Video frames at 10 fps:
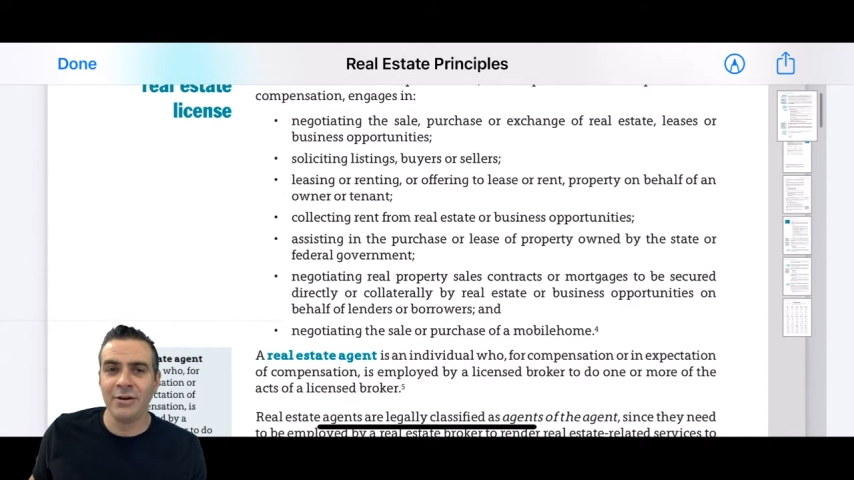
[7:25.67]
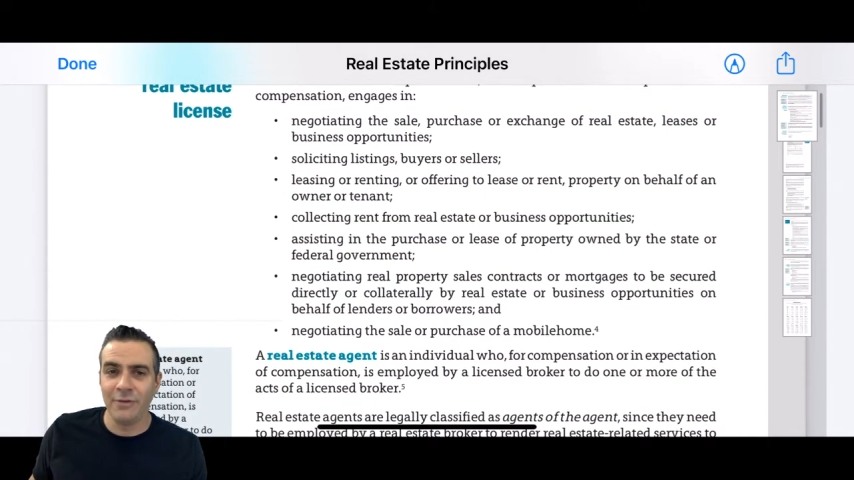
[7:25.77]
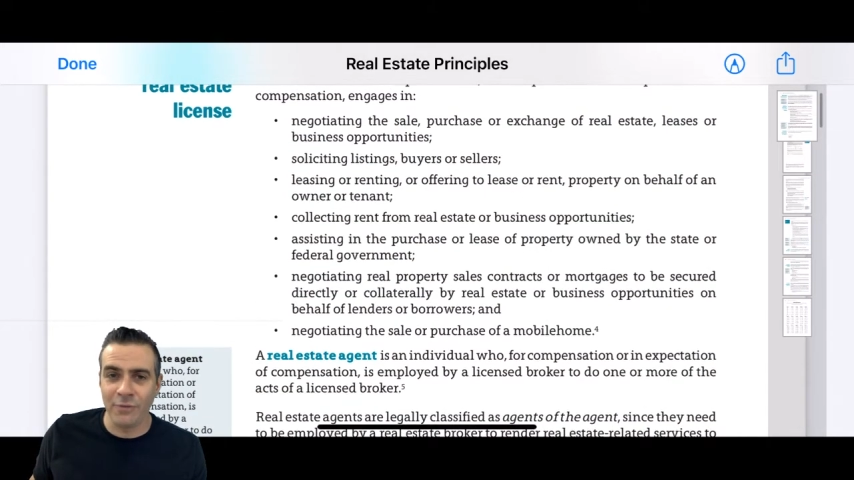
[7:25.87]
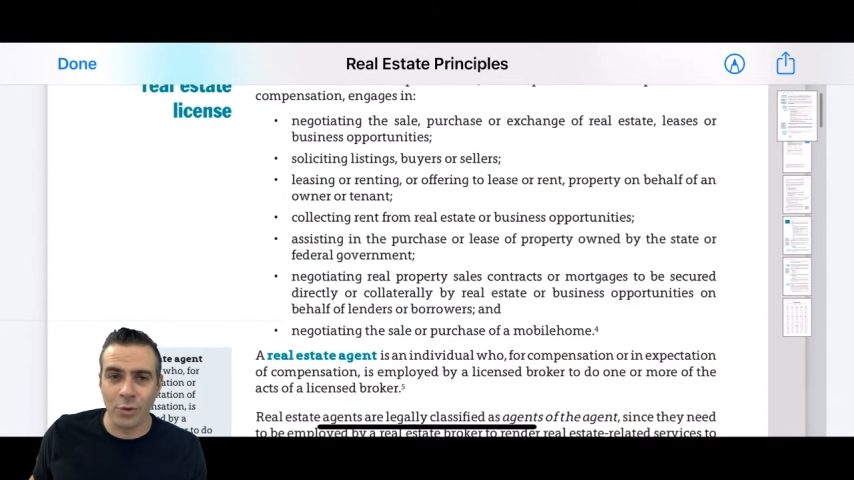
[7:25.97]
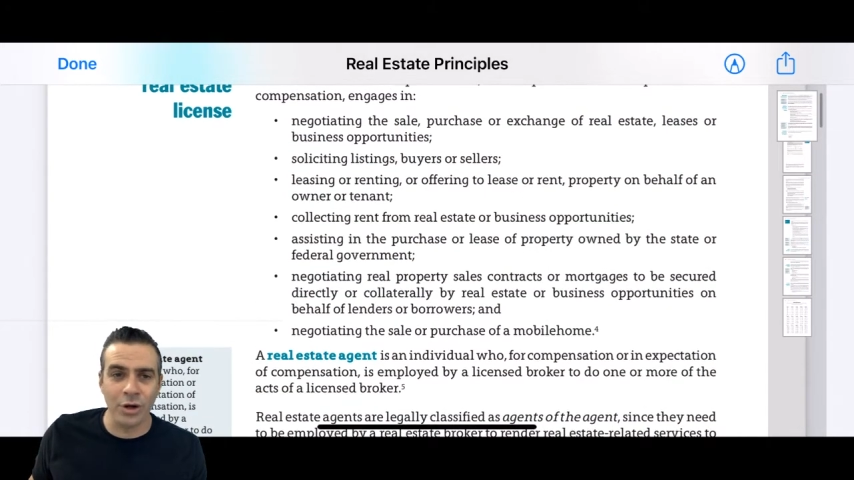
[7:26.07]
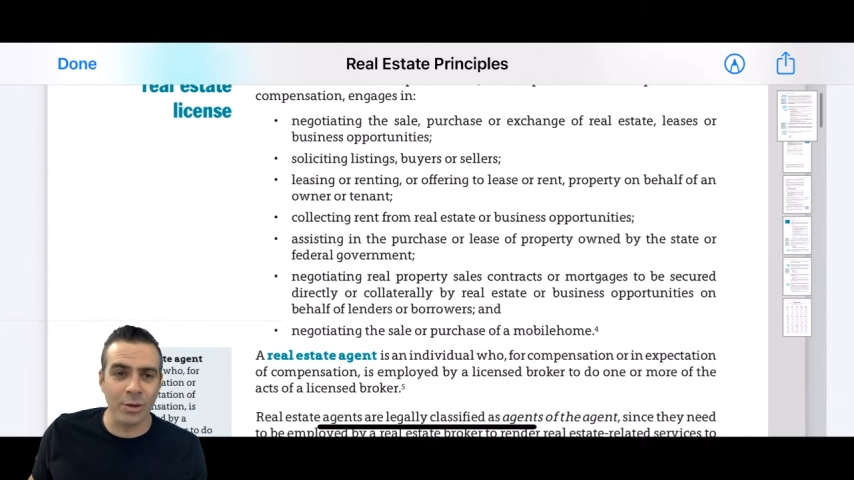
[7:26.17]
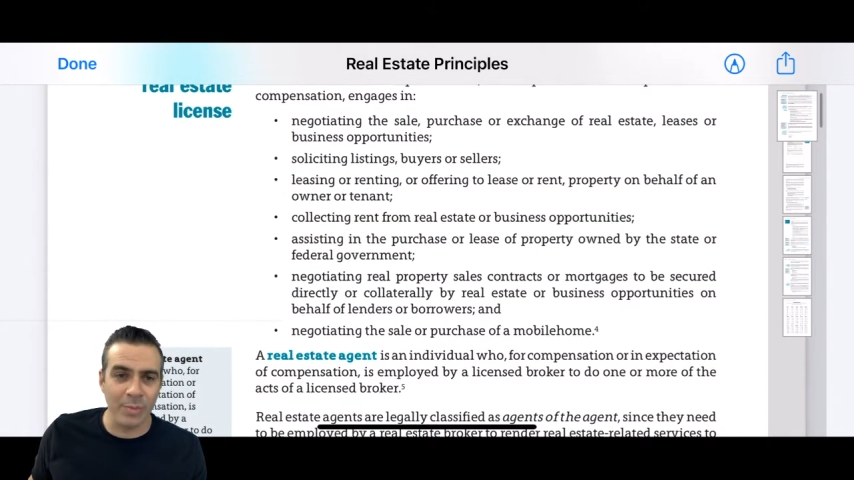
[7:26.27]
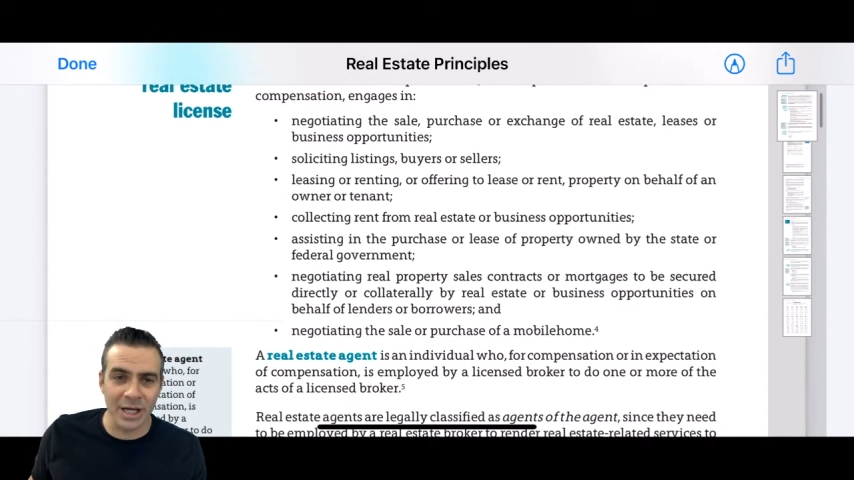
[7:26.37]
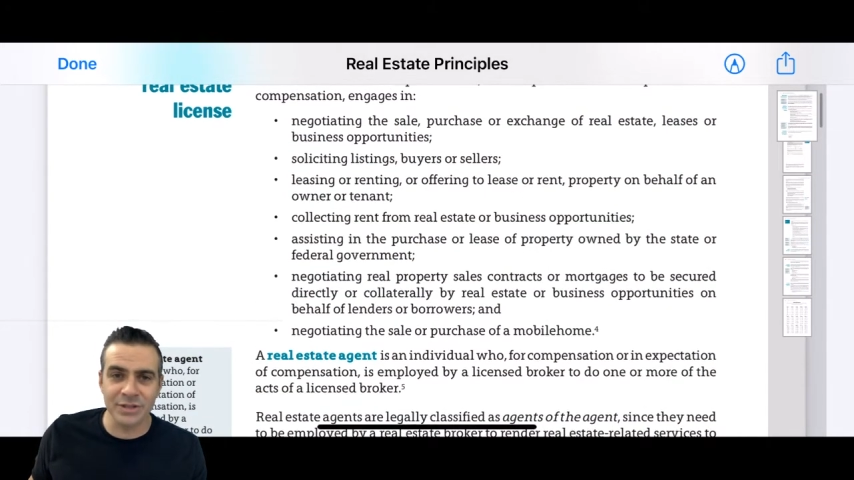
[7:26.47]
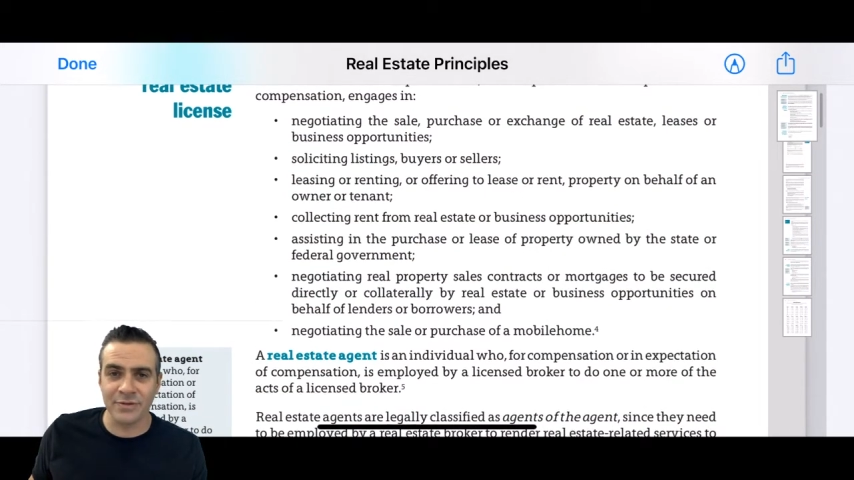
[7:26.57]
for your
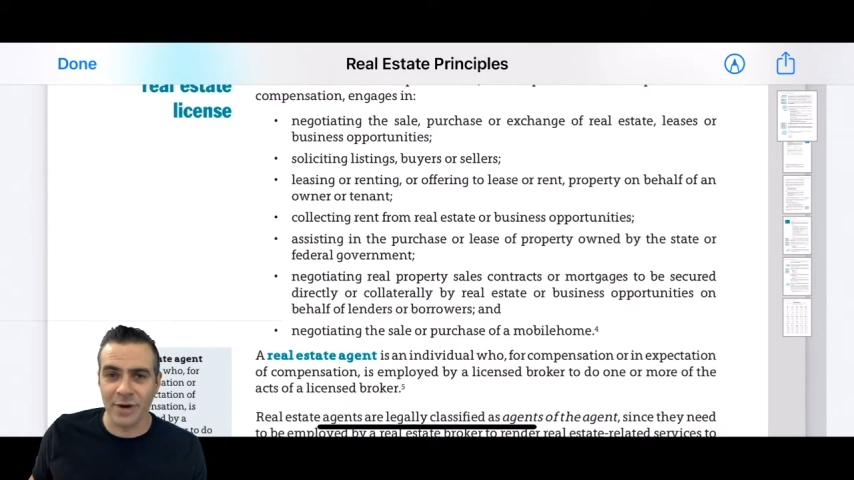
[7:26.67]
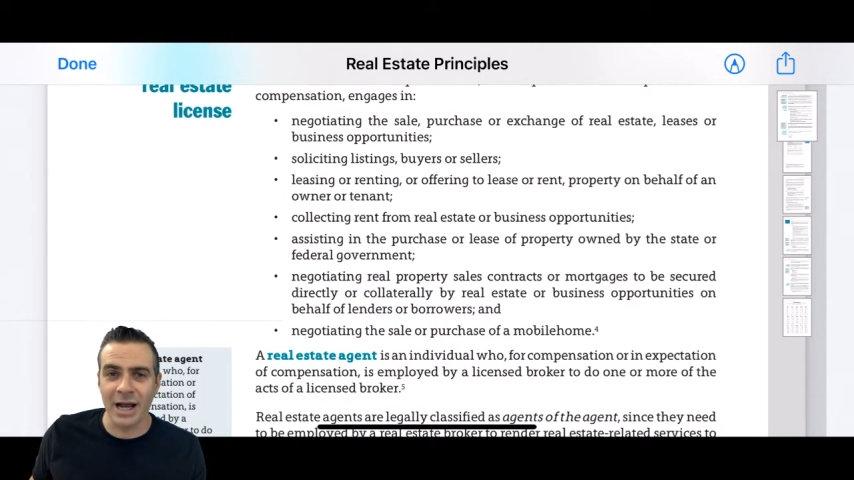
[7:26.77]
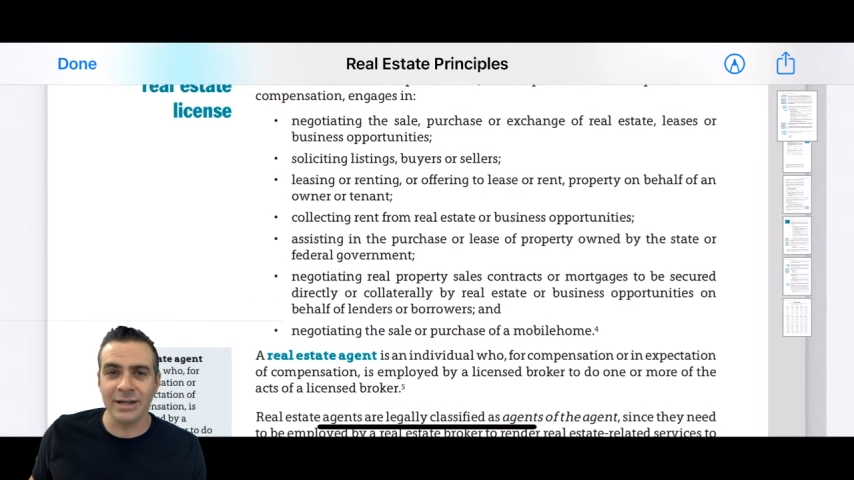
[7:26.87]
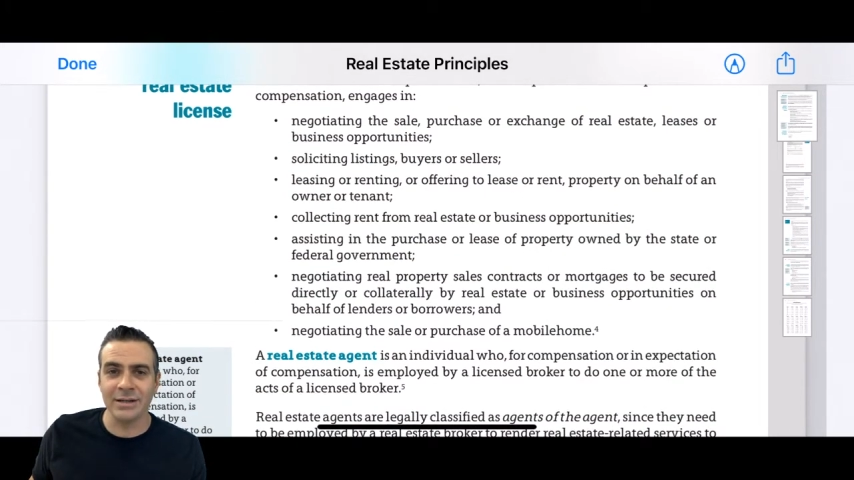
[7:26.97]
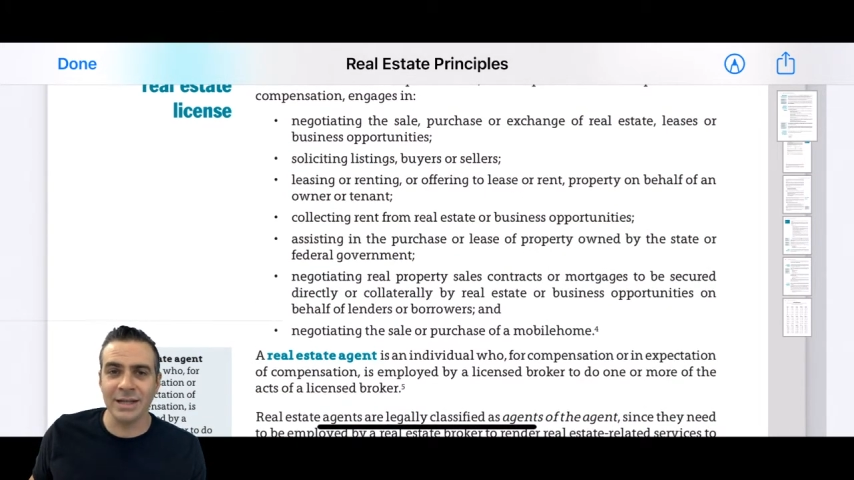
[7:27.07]
best friend.